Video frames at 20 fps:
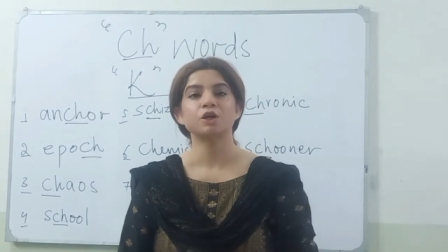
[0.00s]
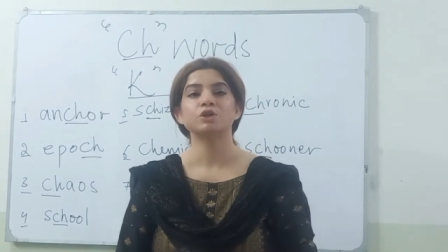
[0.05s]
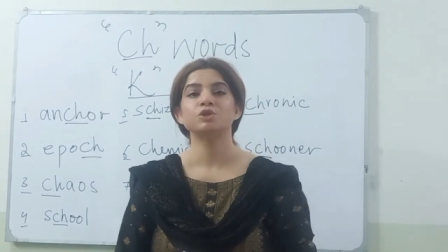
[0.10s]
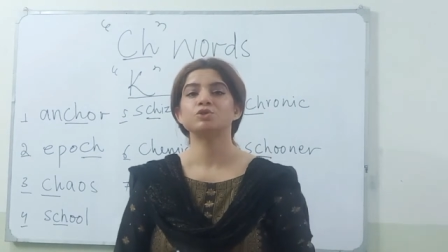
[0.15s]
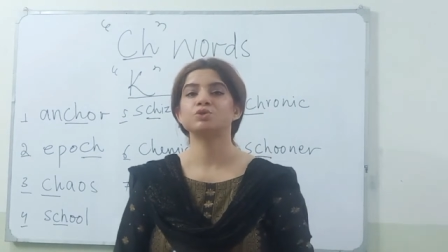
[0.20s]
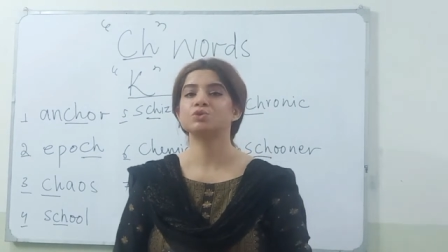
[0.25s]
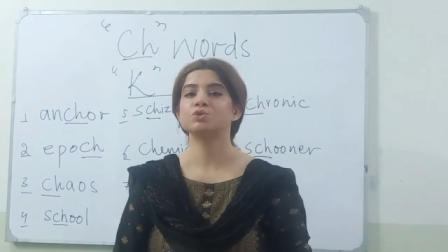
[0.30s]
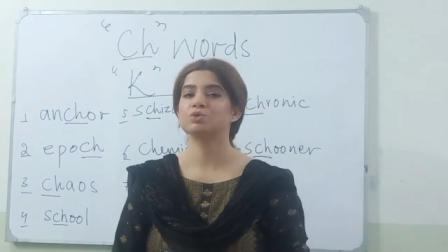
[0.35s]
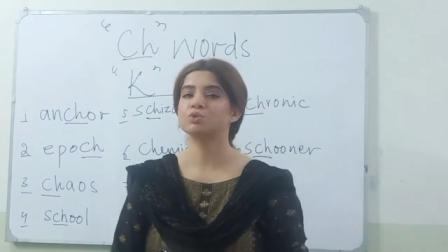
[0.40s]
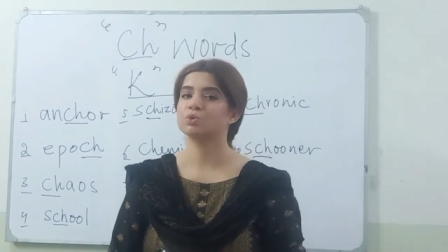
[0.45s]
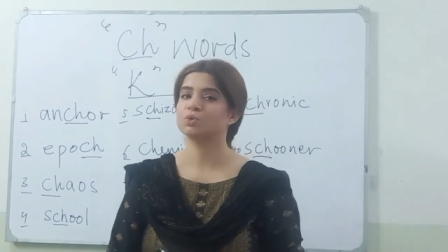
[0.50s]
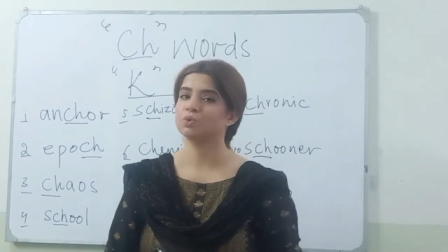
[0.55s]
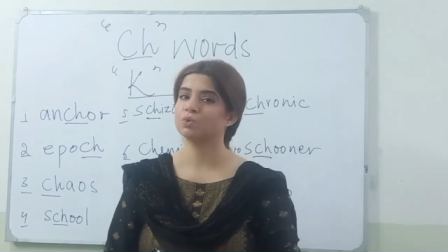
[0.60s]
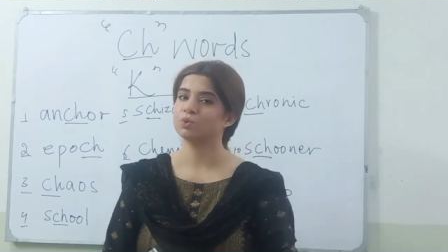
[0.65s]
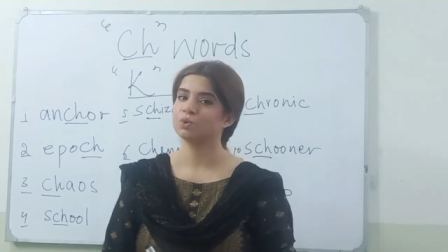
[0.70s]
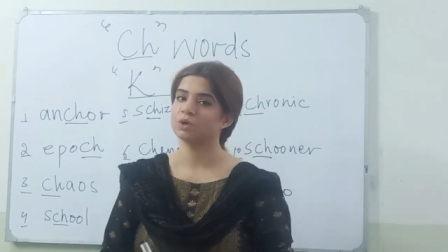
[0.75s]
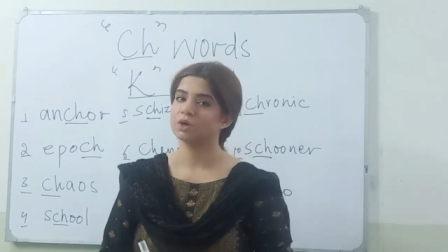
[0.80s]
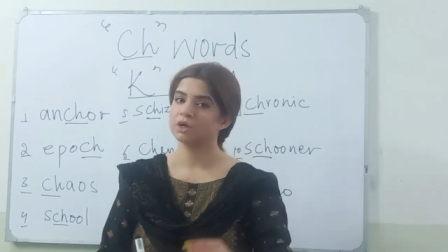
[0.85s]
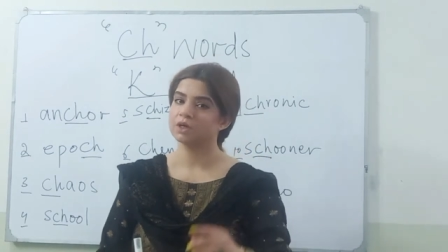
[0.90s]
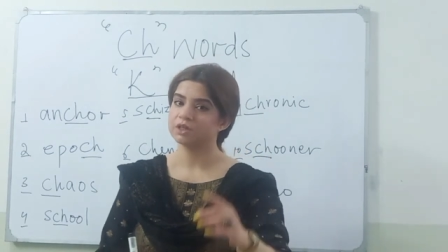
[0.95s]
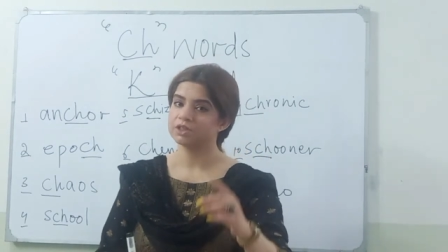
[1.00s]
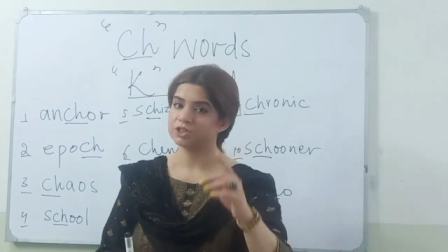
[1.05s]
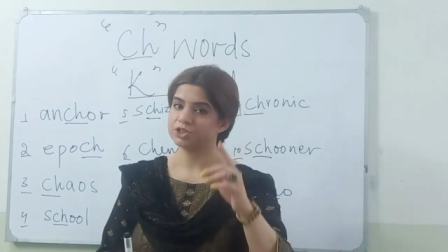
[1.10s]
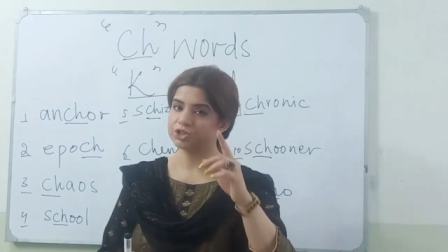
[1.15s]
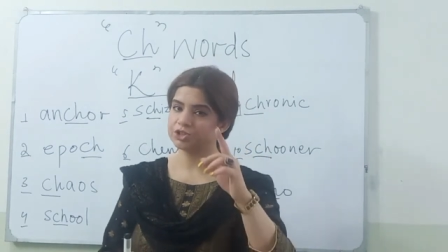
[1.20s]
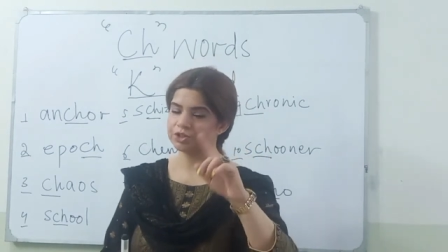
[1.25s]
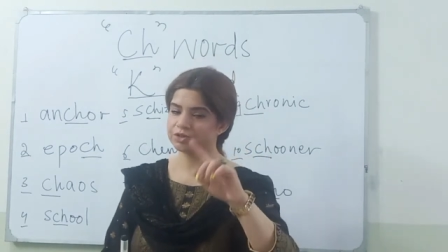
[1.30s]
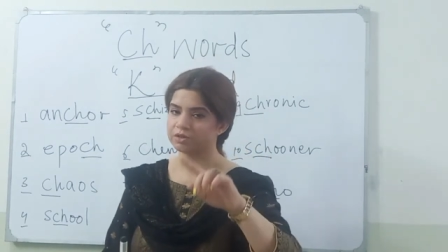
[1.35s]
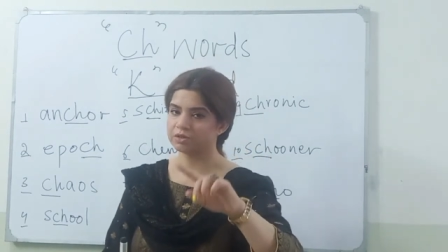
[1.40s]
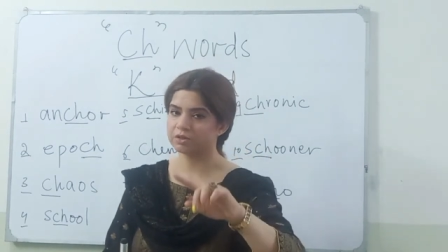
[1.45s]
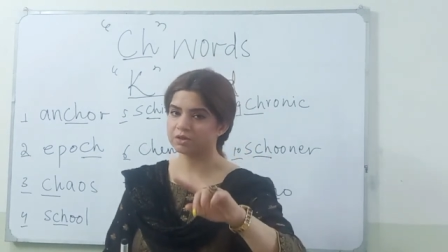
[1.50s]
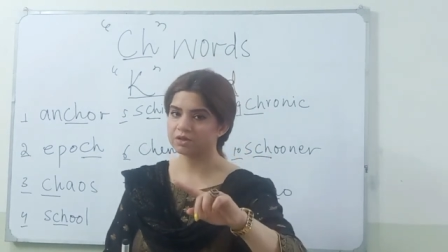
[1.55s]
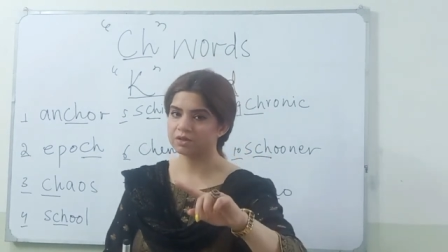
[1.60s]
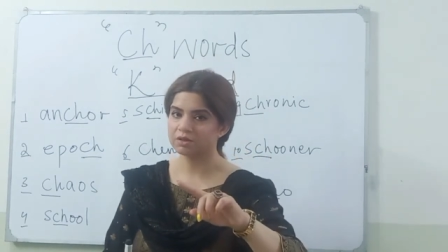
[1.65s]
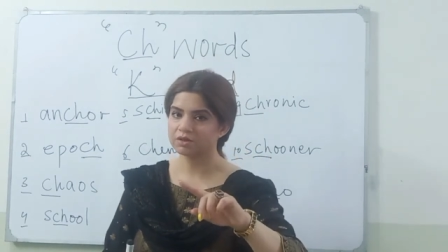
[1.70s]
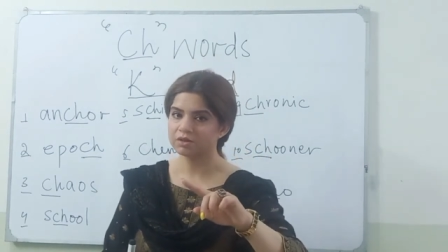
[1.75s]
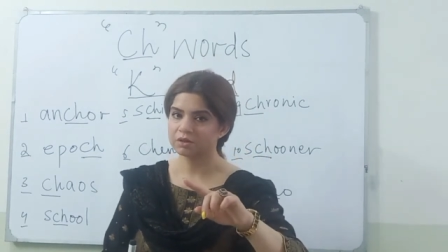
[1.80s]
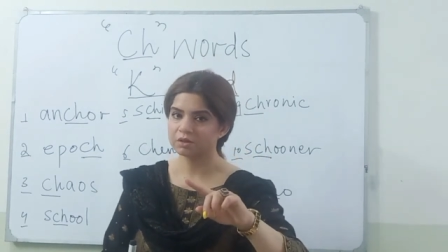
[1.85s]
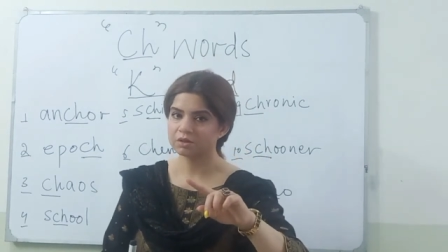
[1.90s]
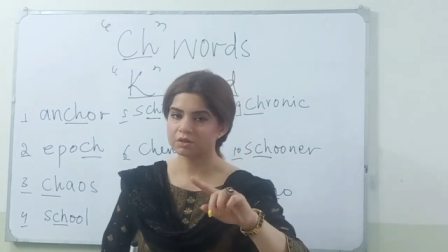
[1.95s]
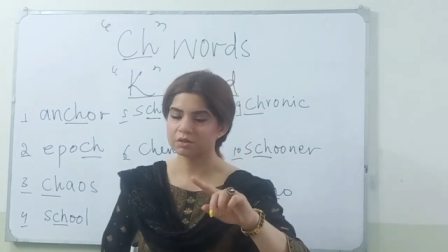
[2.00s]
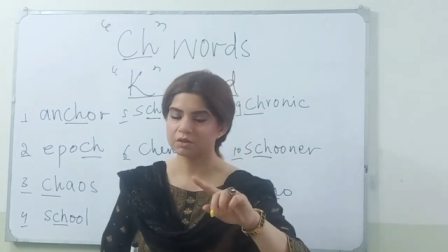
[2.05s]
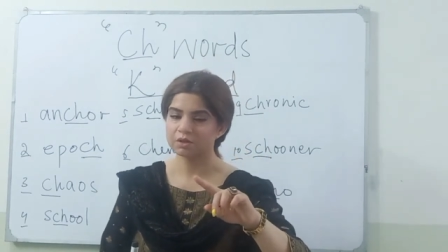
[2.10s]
So, sure,